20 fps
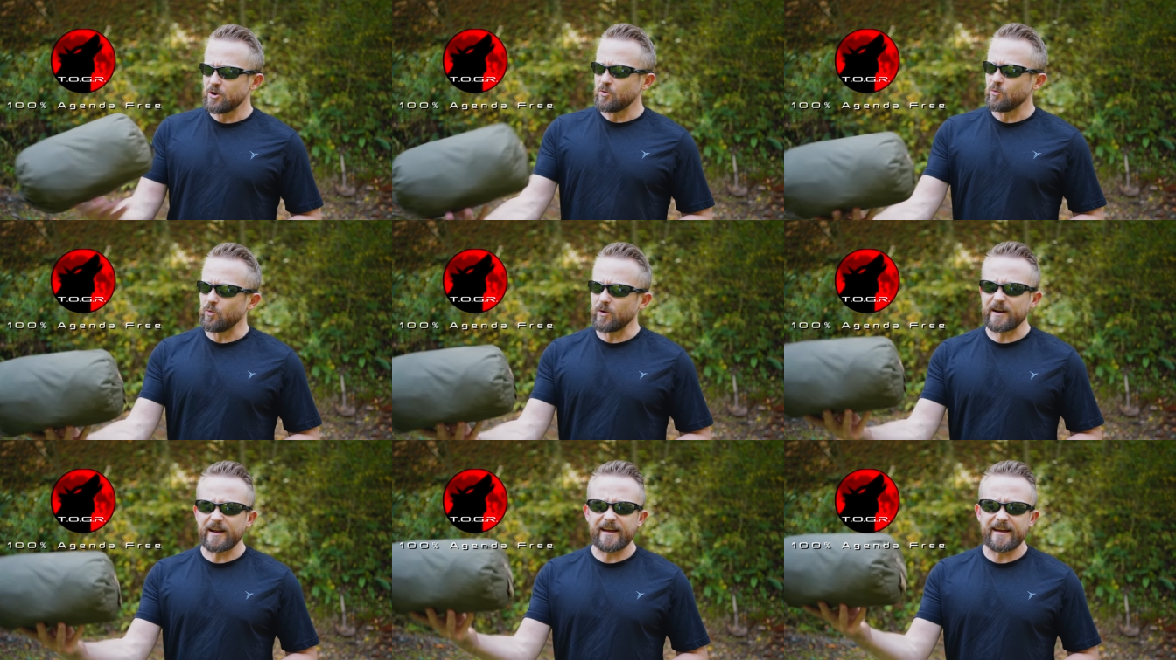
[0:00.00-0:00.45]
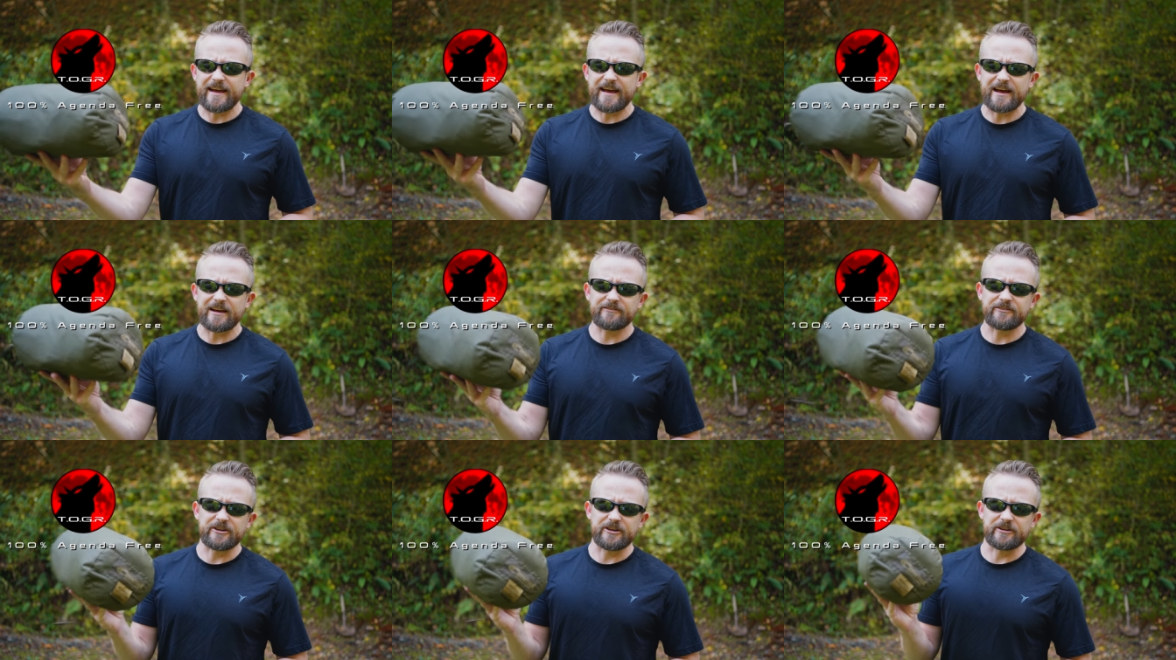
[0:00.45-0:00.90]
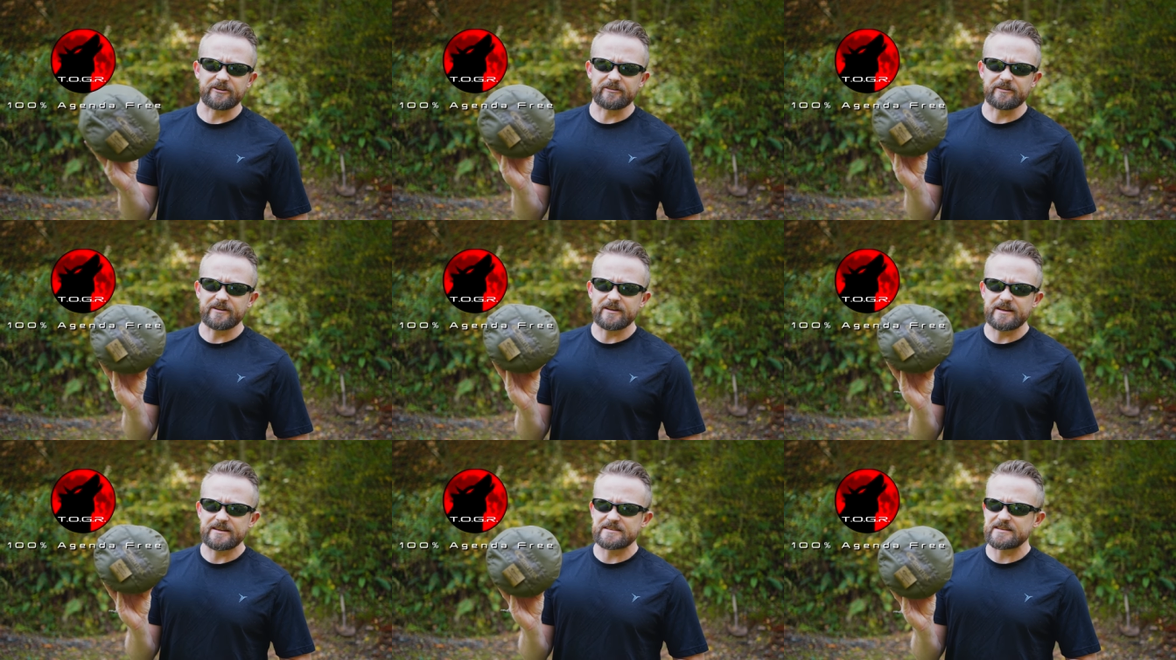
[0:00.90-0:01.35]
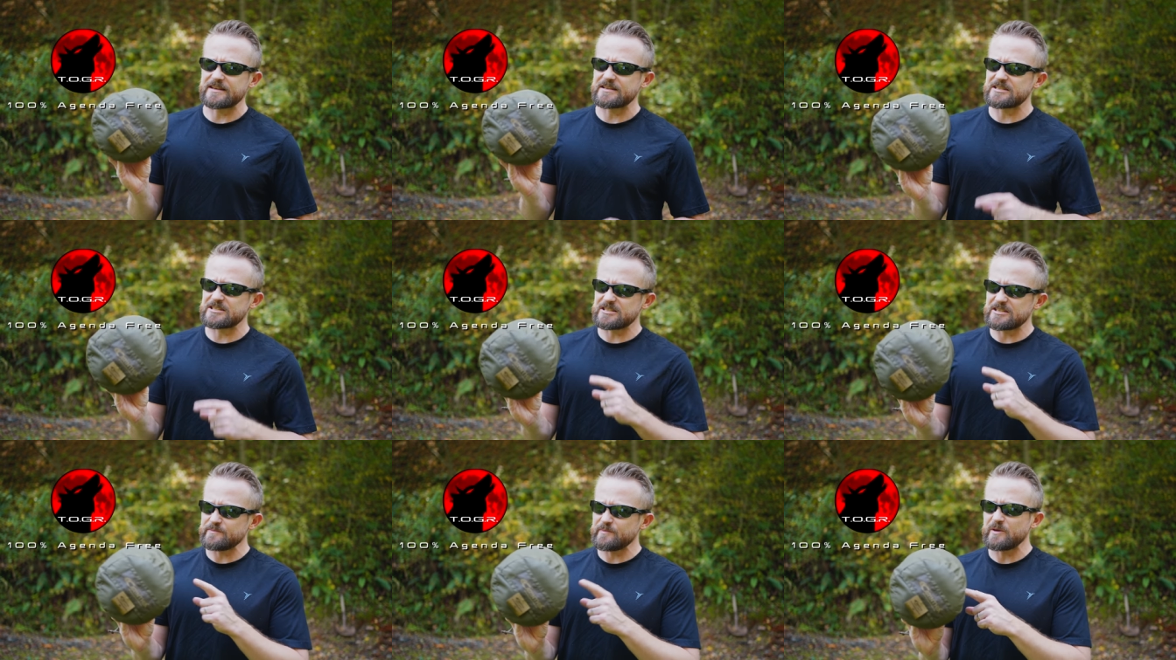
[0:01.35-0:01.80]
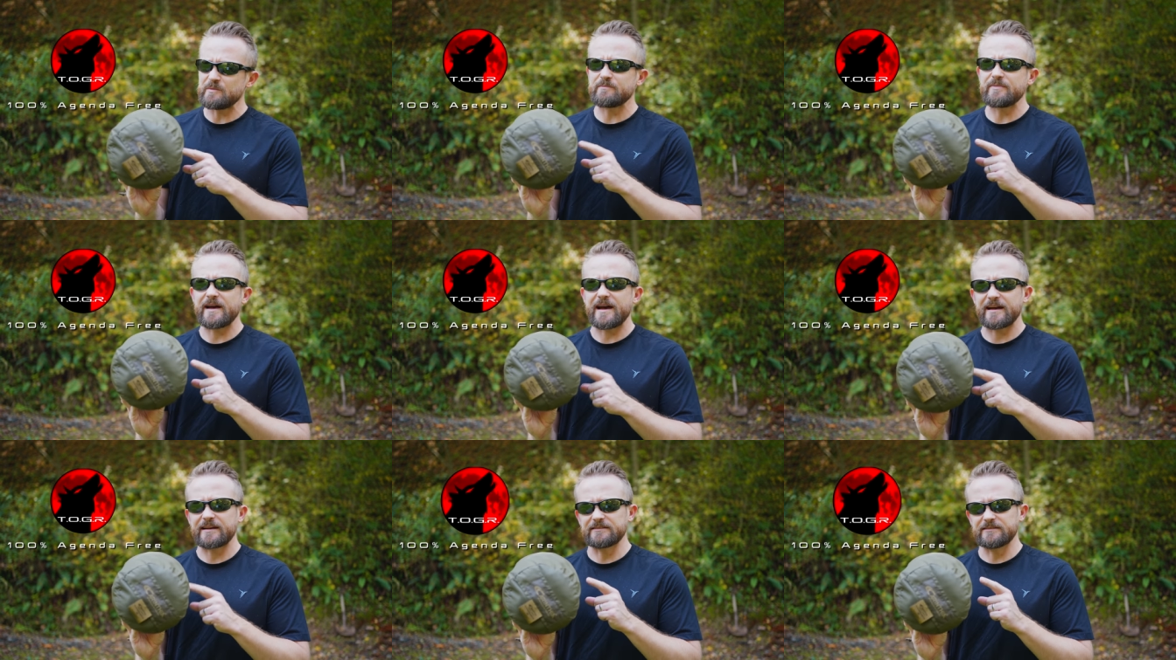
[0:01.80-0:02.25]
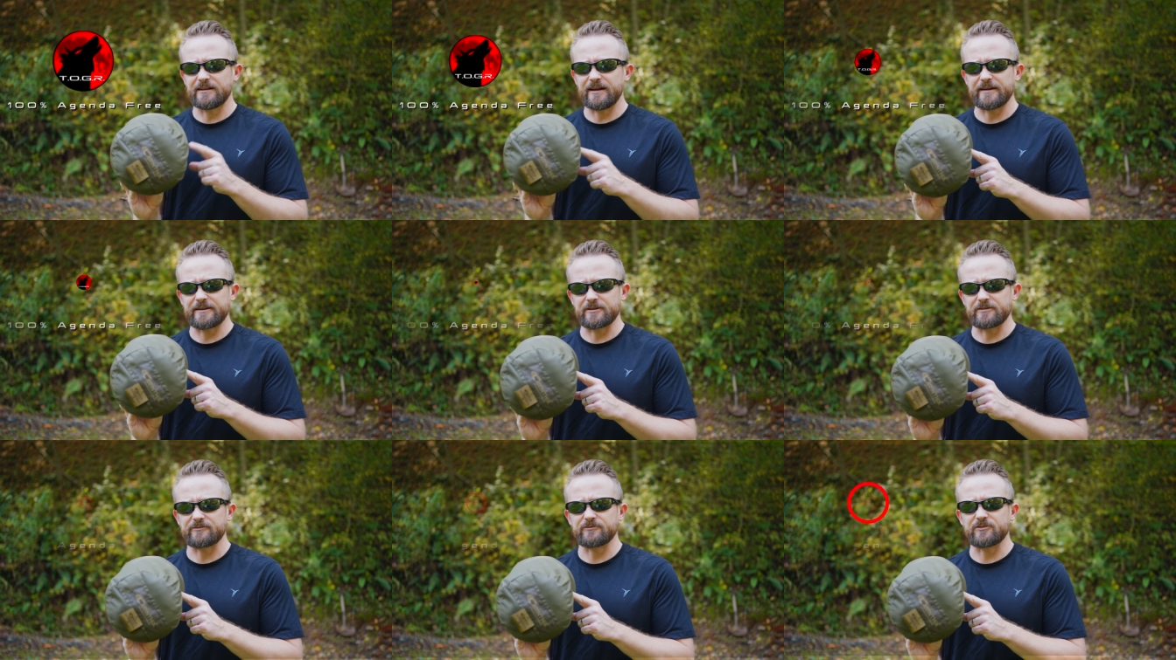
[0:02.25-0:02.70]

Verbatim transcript: What I have here is a sleeping bag liner